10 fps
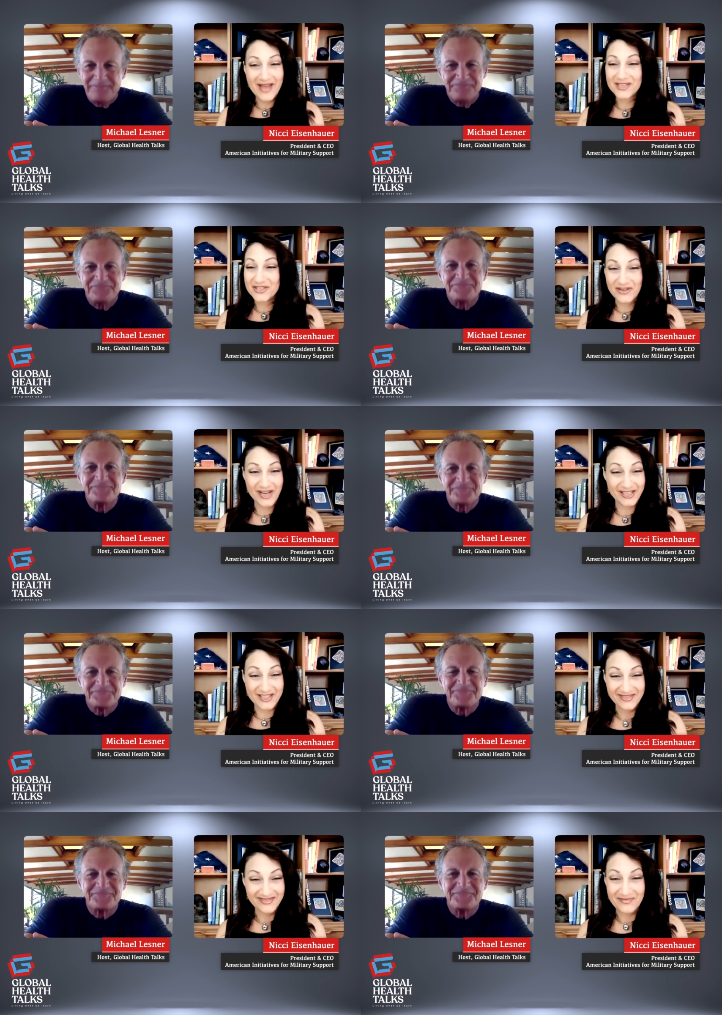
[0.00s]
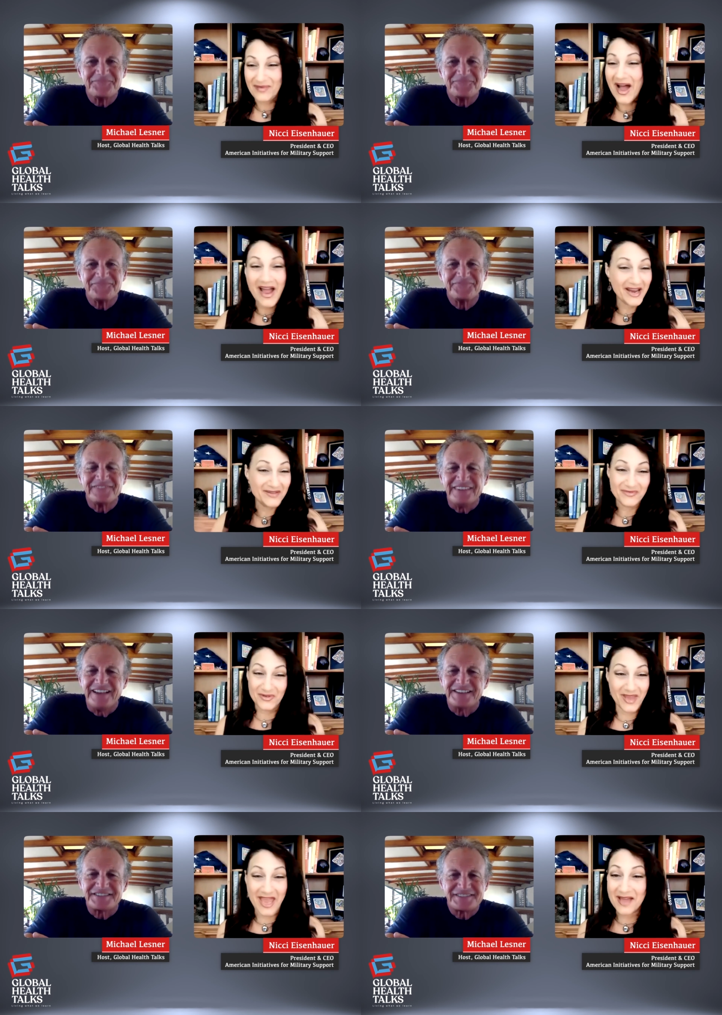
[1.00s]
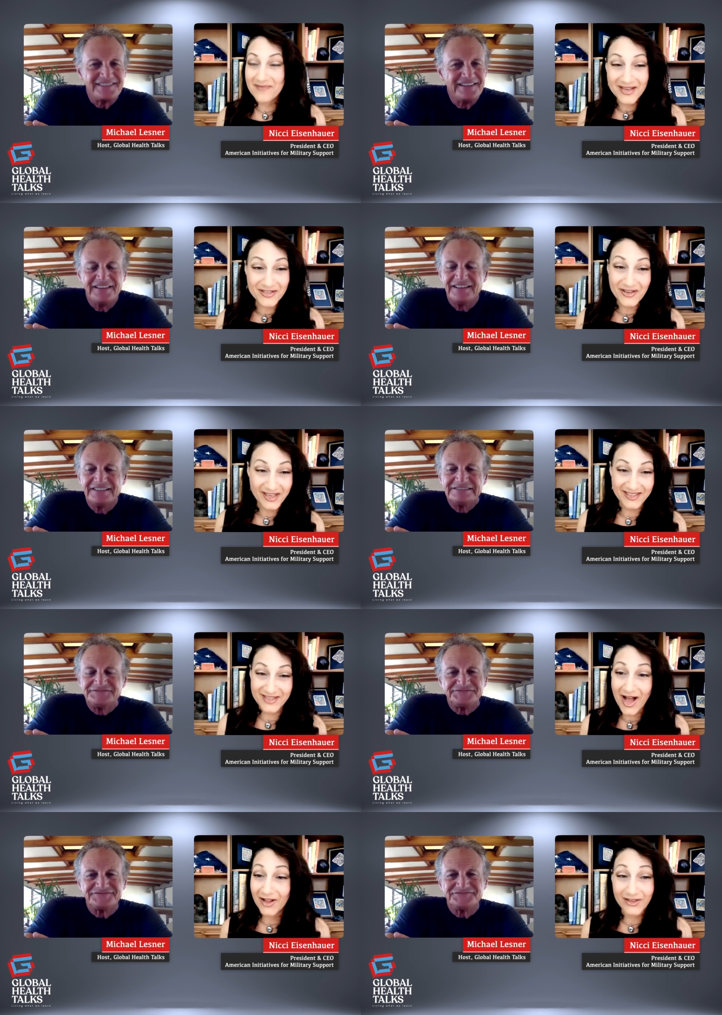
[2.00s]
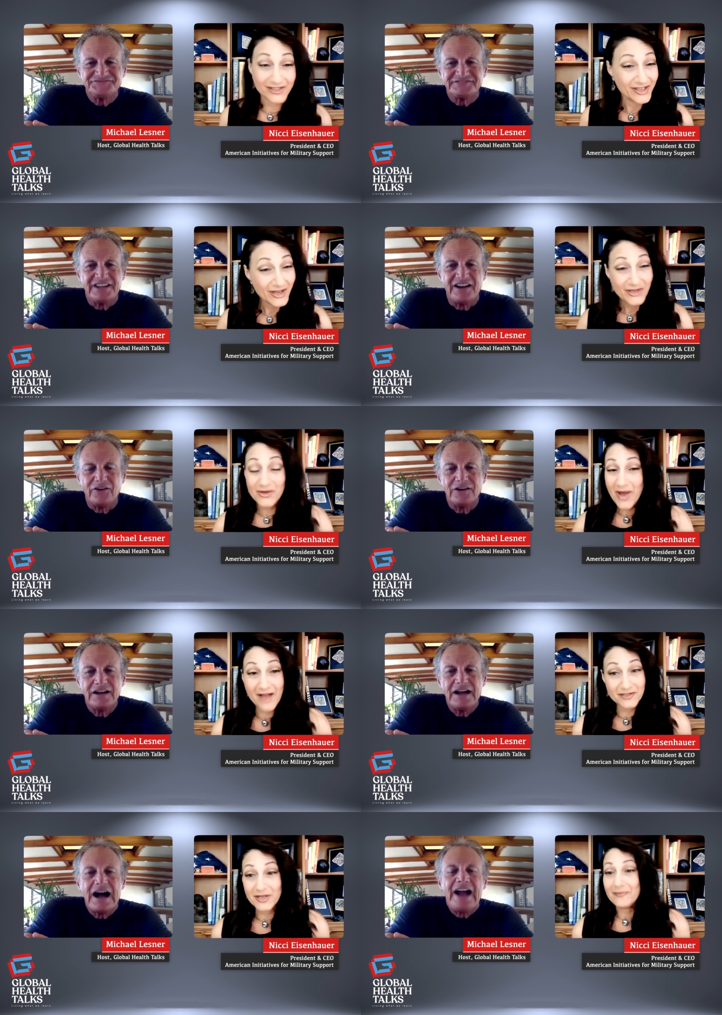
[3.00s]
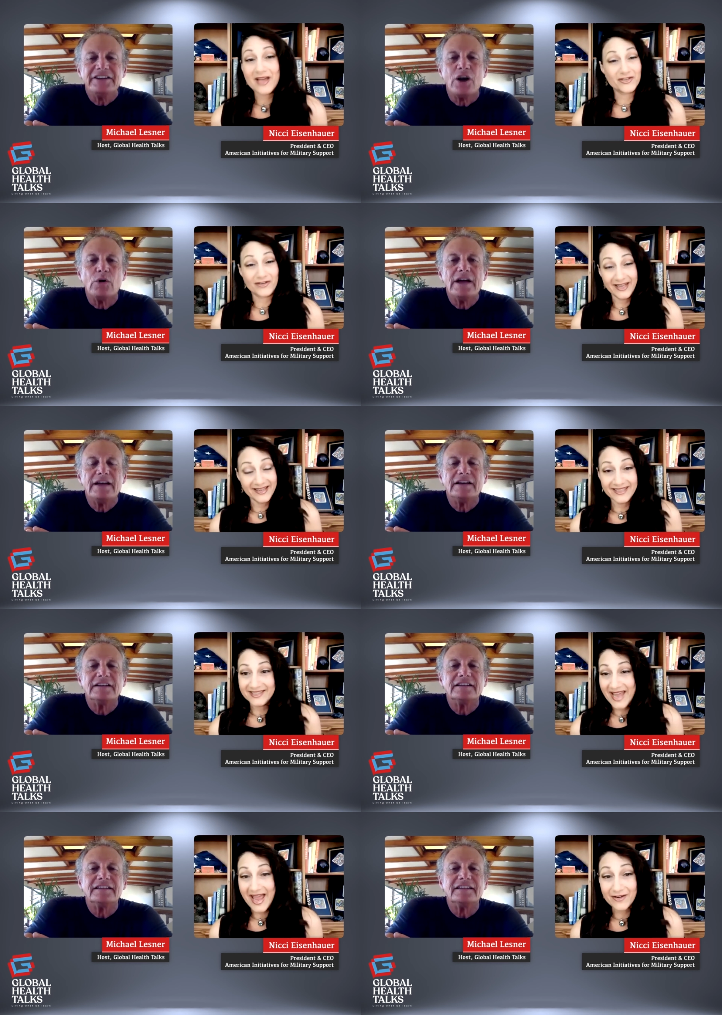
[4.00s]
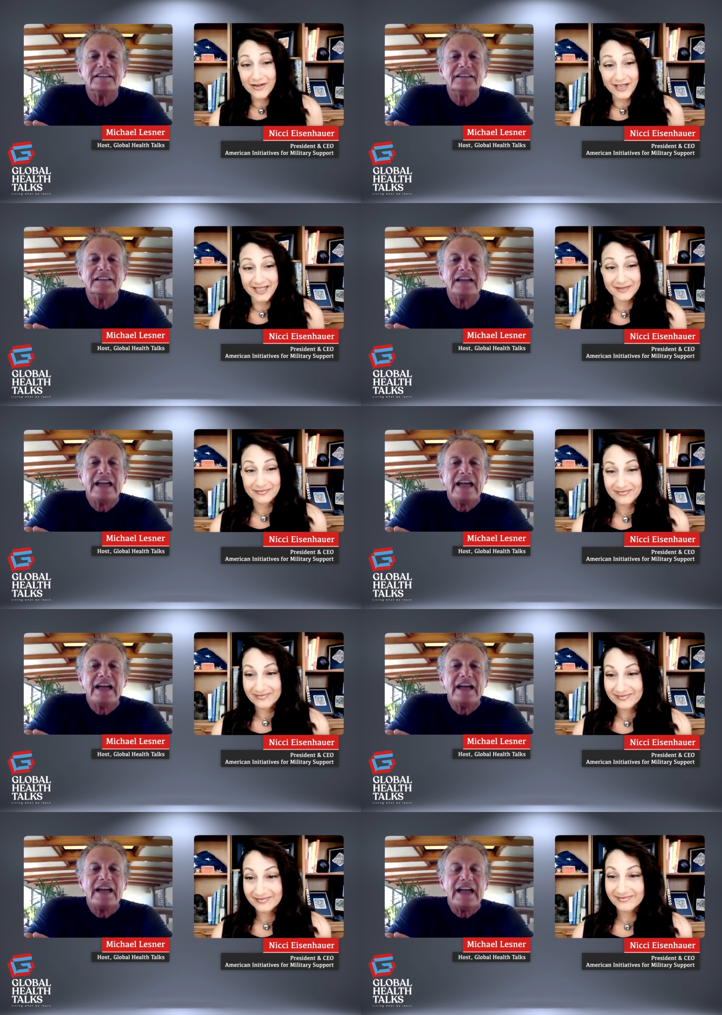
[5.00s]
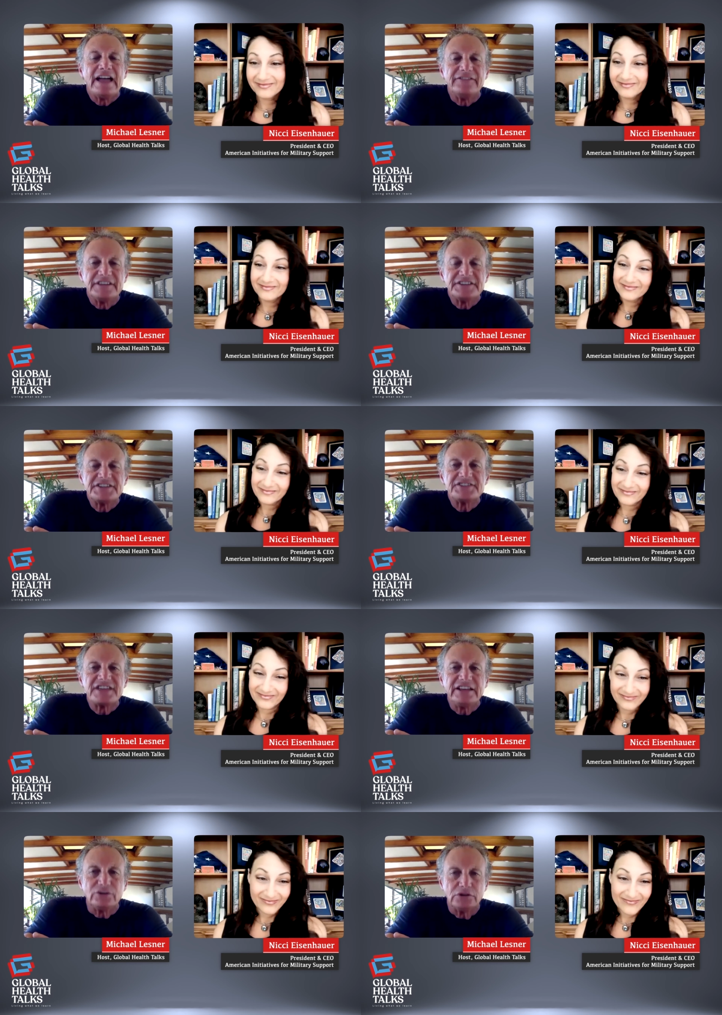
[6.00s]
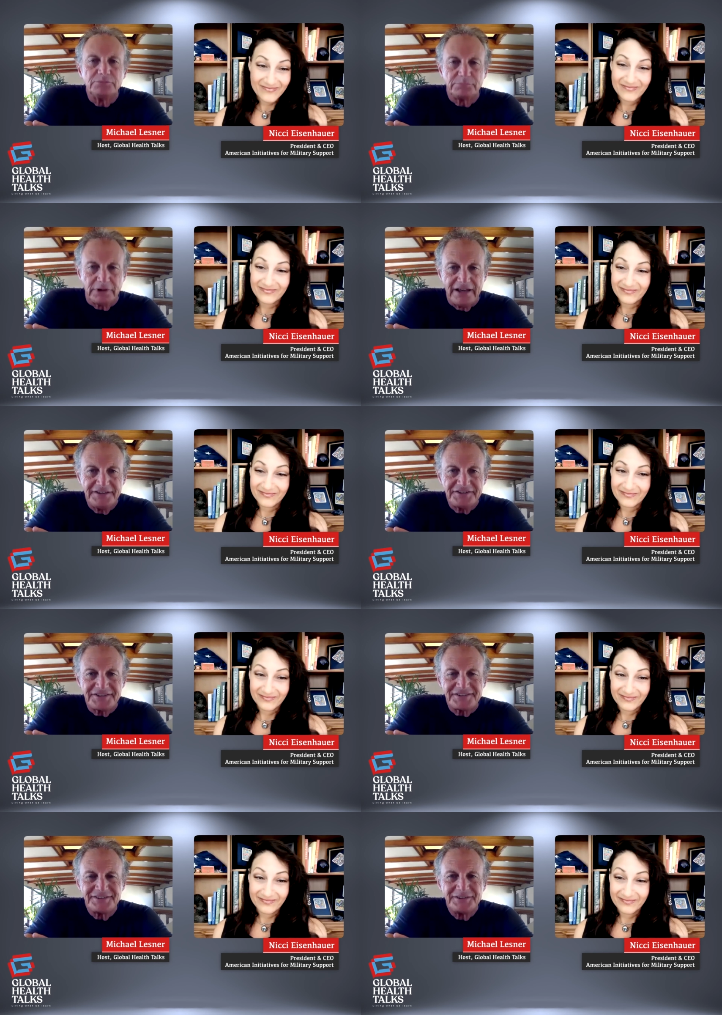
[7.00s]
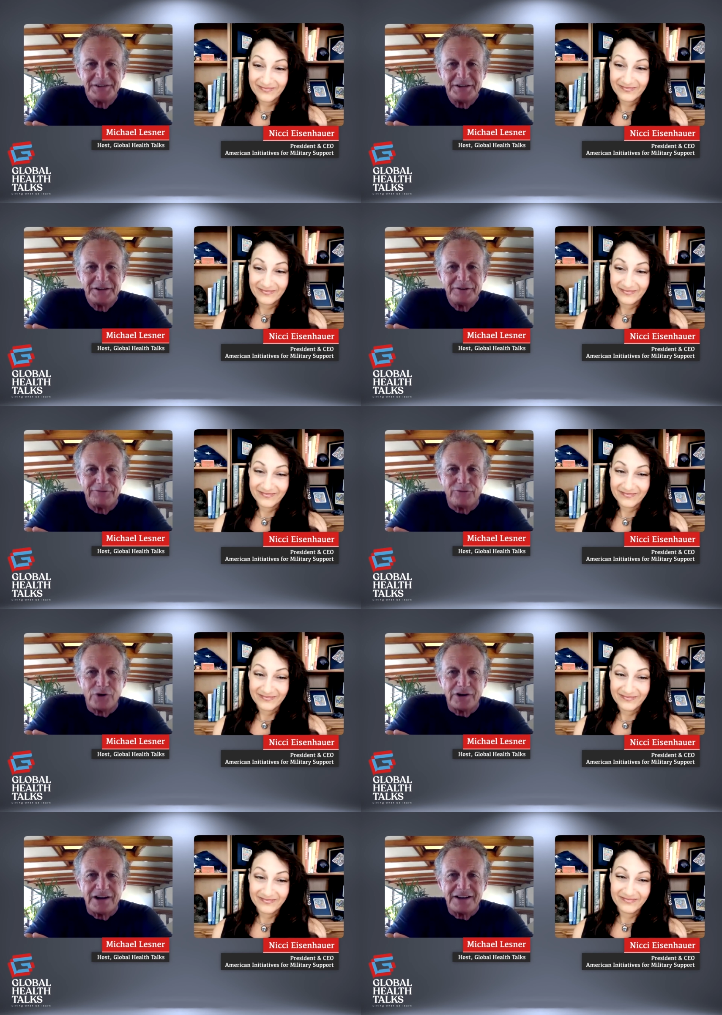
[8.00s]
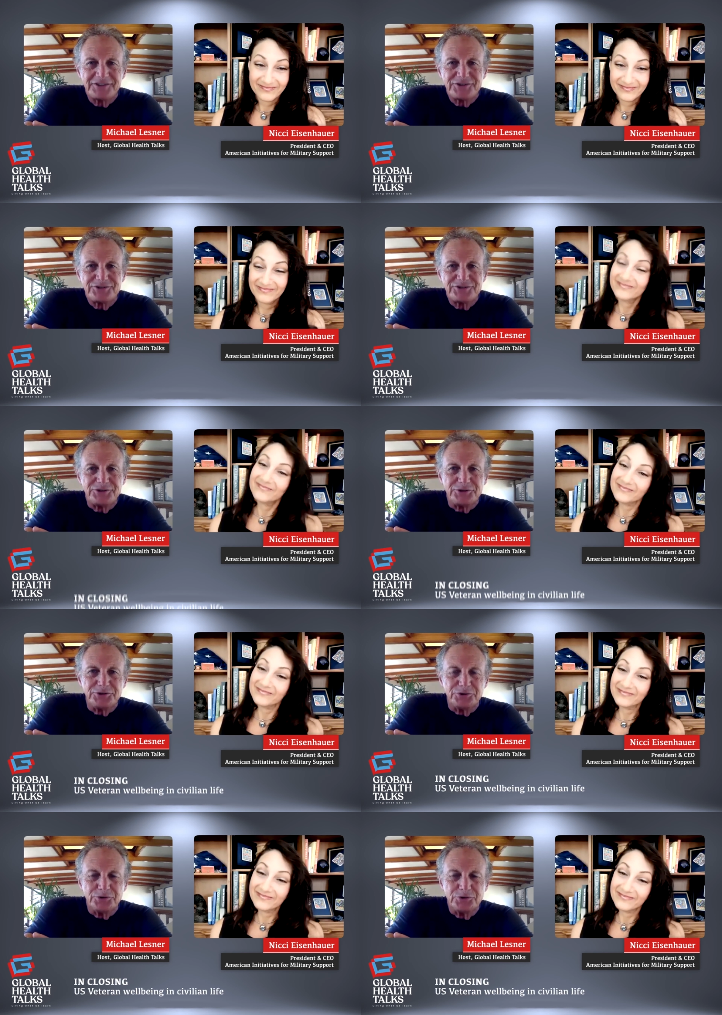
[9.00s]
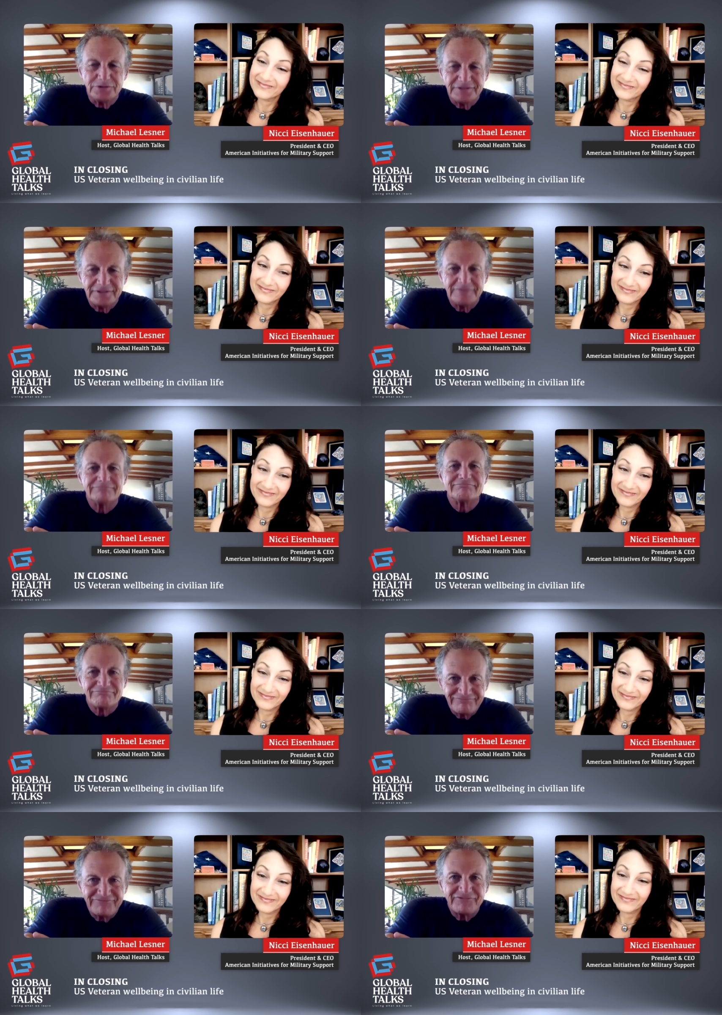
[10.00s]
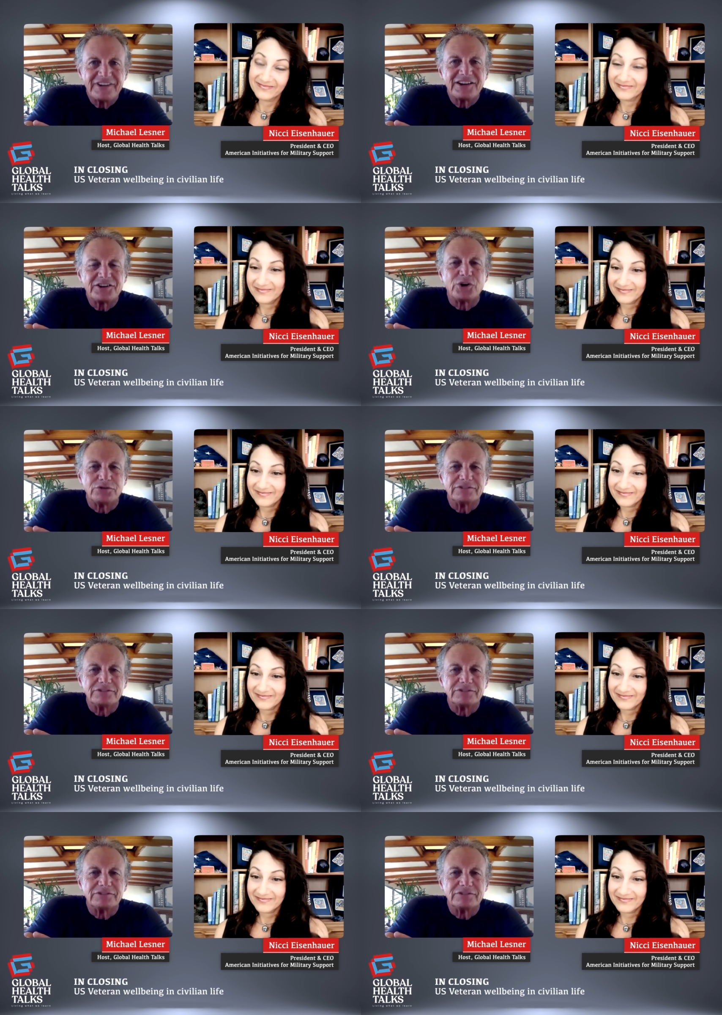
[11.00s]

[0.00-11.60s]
Speaker 1: okay. measure it by, yeah. you can't measure it in dollars. You have I to know. measure it in integrity.
Speaker 2: And this is a good place for us to cook,